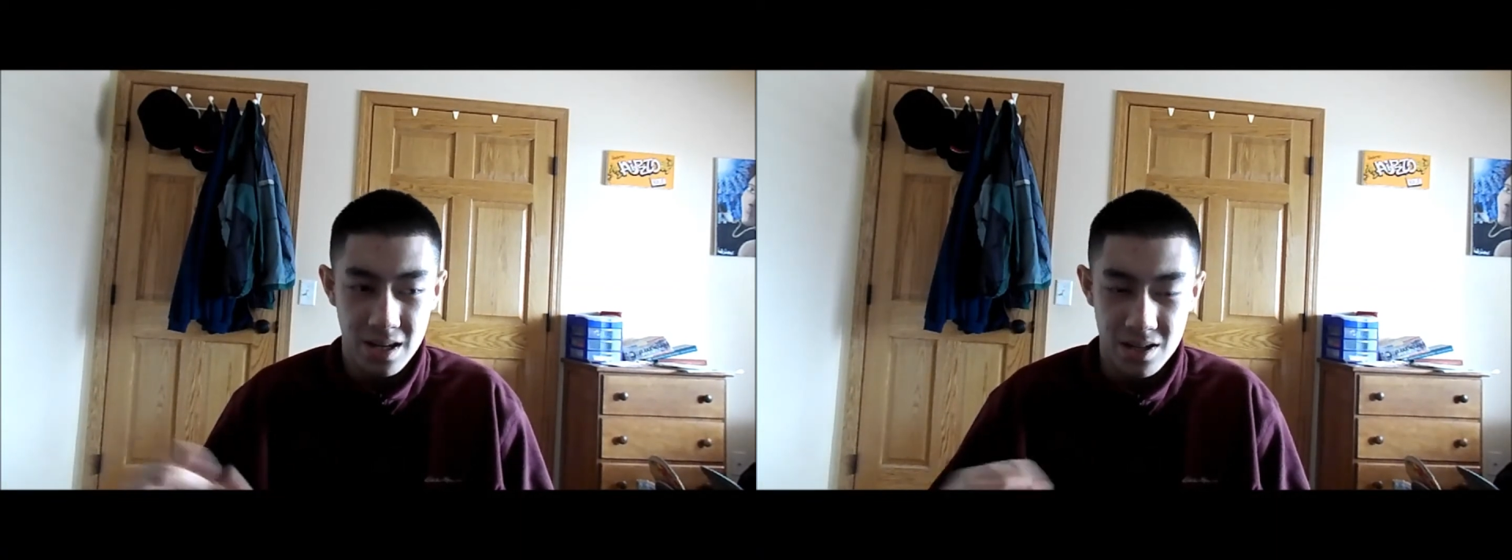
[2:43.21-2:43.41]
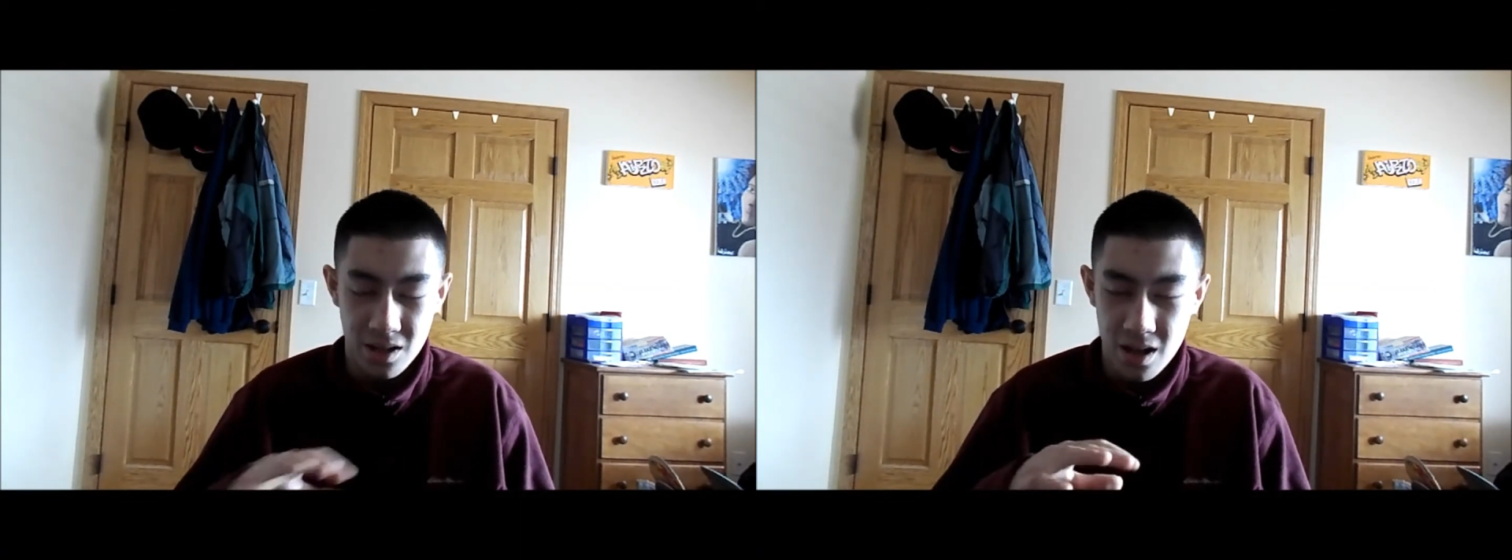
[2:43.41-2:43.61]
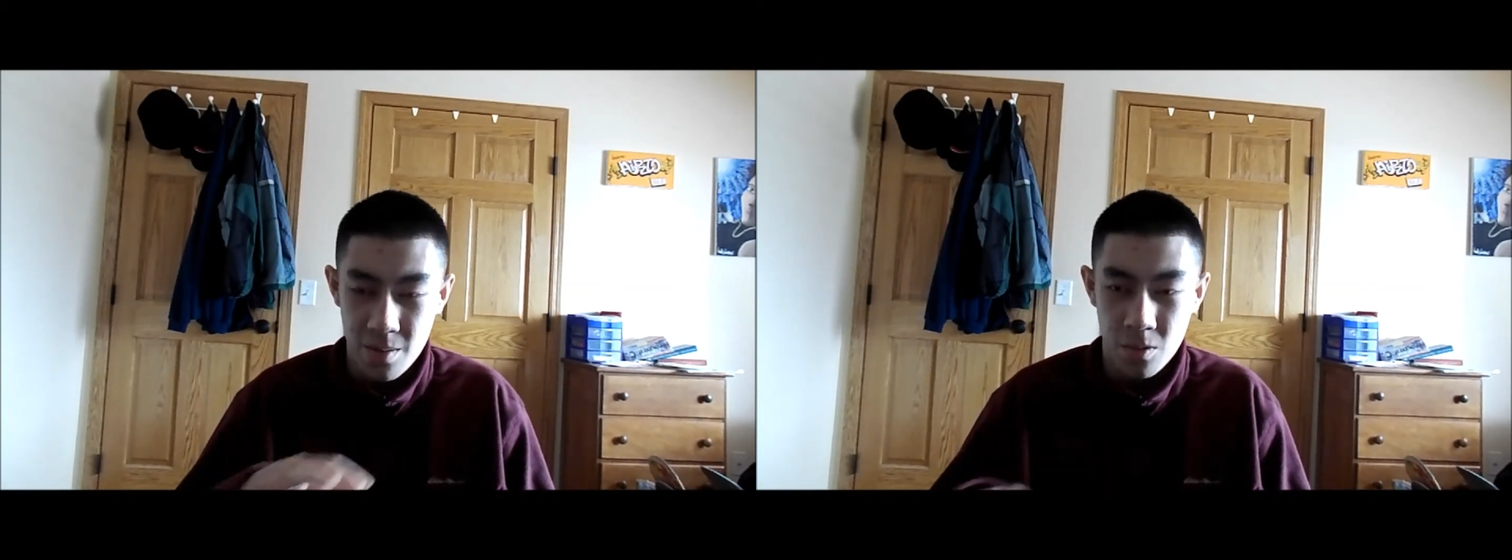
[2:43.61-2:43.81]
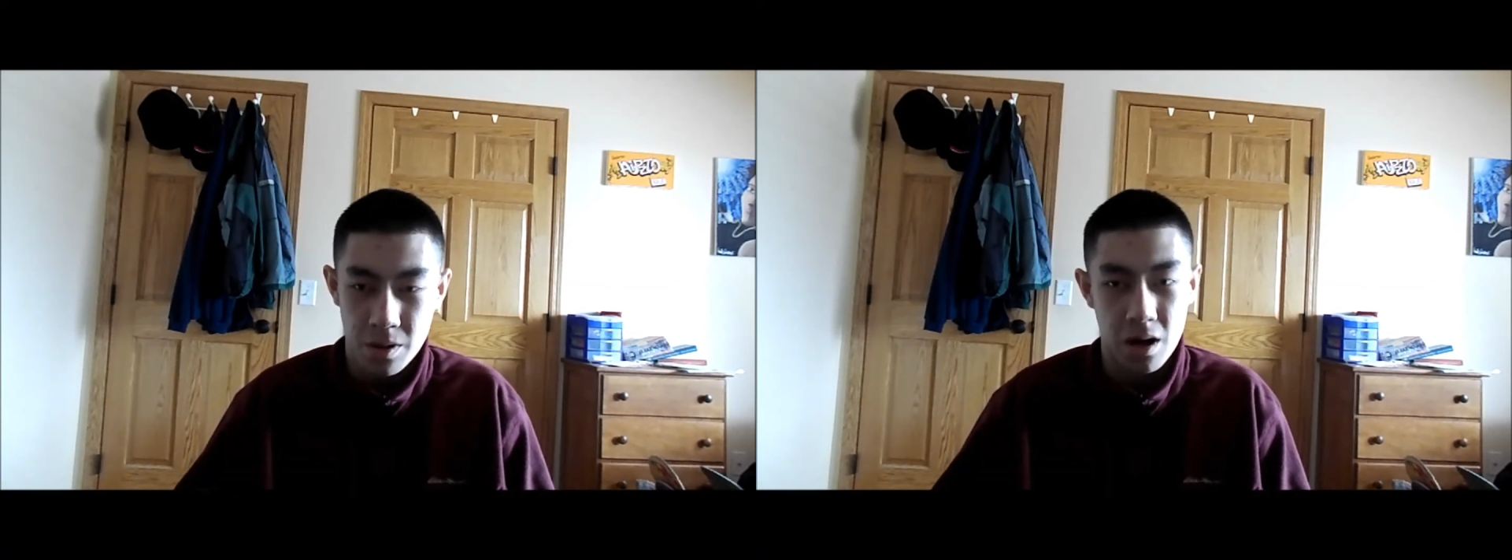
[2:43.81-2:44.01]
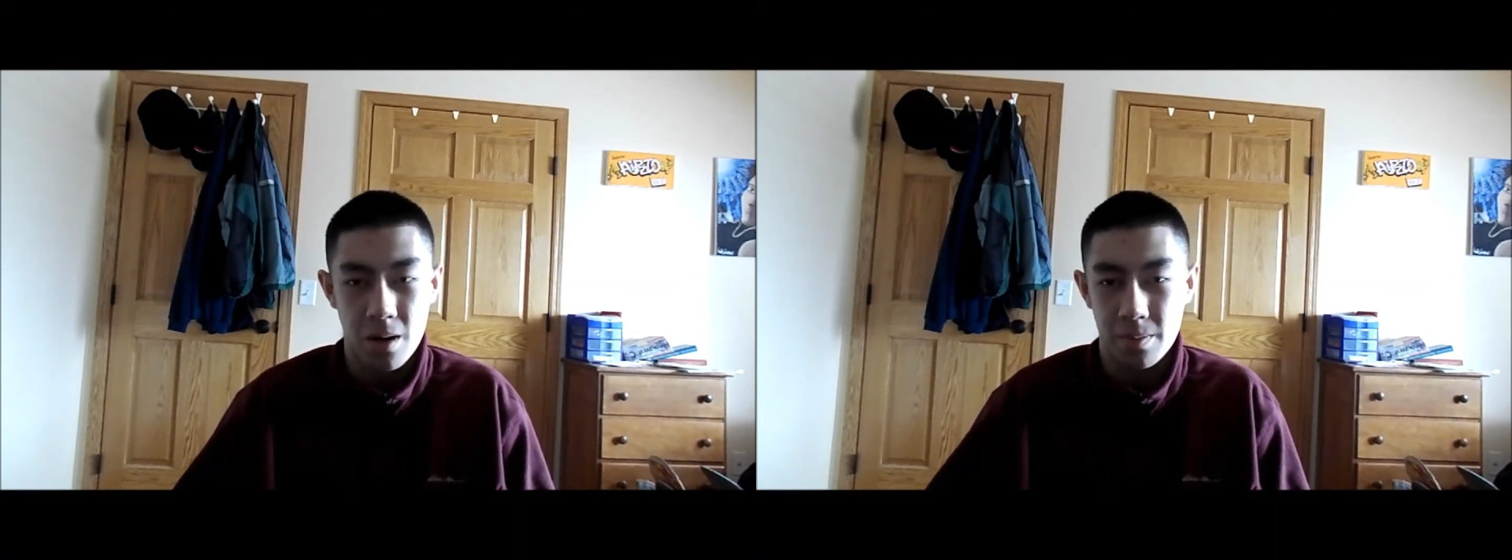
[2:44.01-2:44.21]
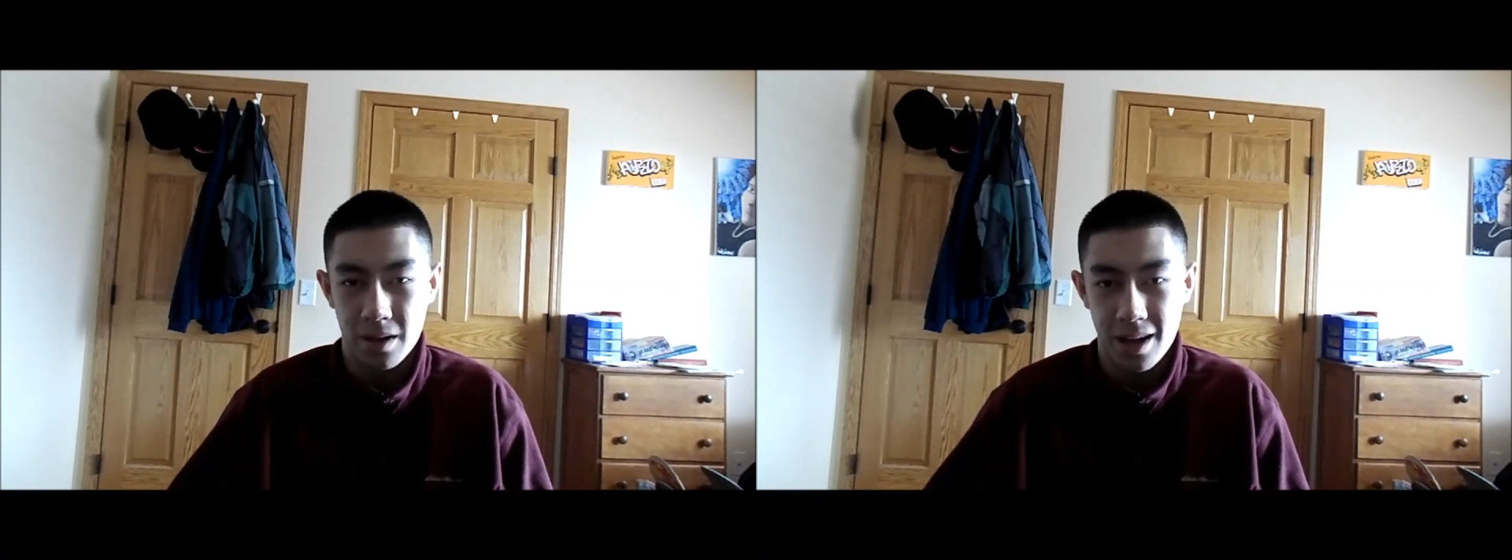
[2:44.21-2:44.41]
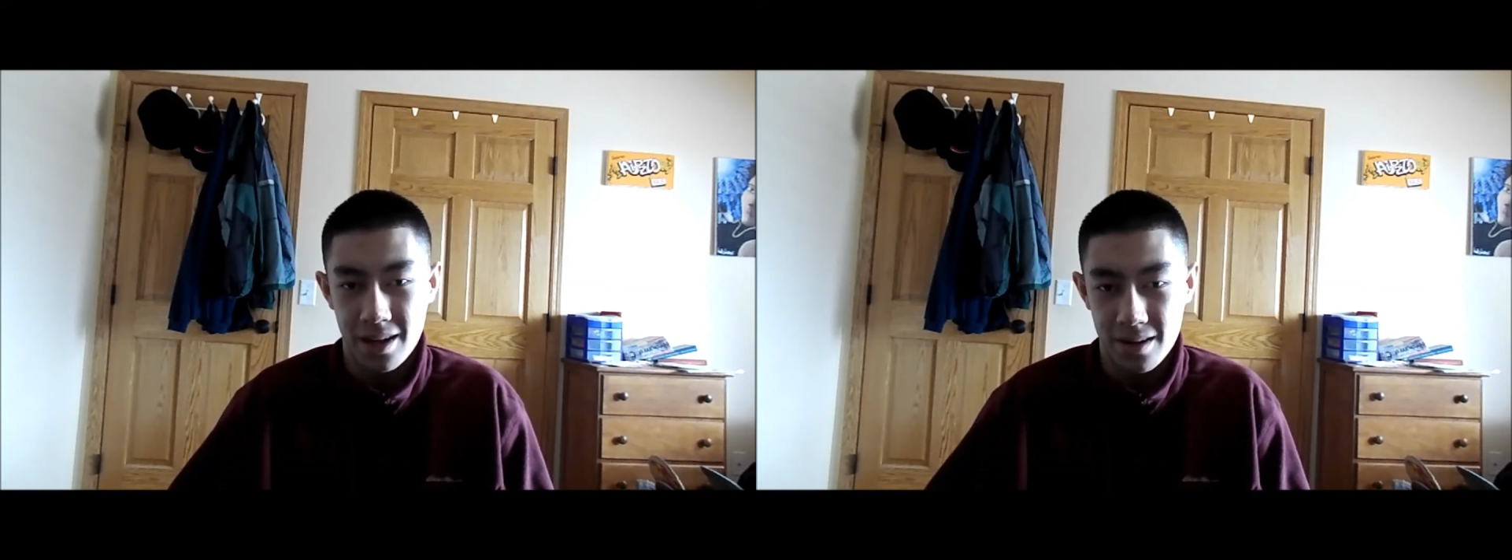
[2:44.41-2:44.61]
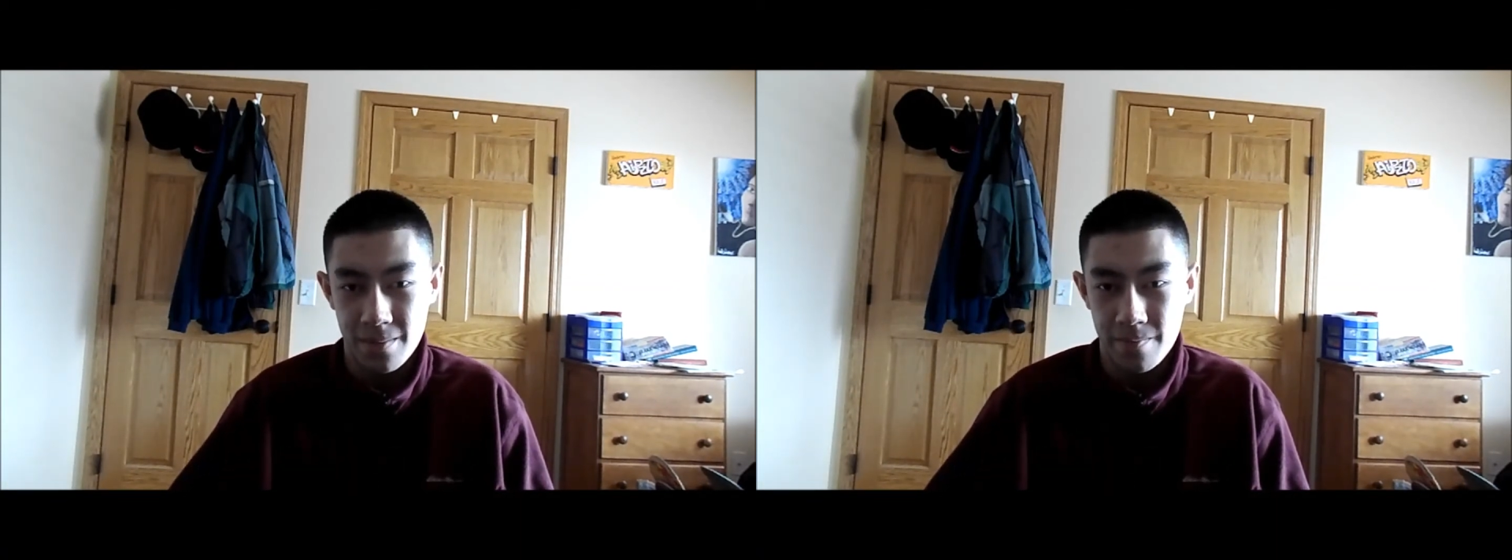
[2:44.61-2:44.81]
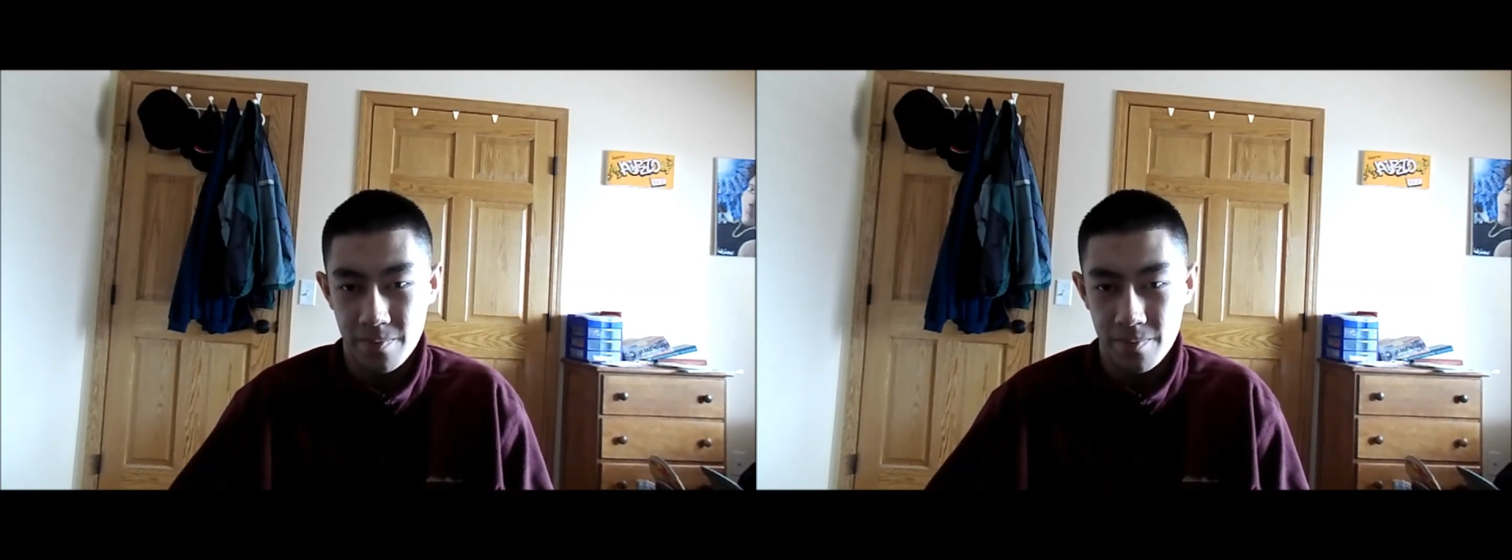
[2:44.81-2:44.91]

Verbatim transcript: it's a lot more complicated